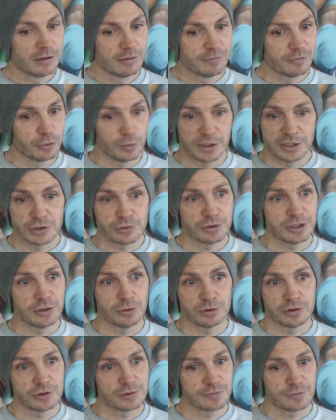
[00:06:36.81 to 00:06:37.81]
through injury
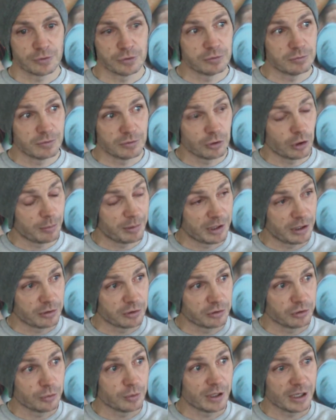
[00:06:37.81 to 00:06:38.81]
or just through not being able
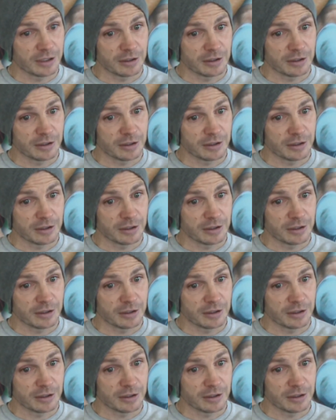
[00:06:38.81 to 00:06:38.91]
to do it.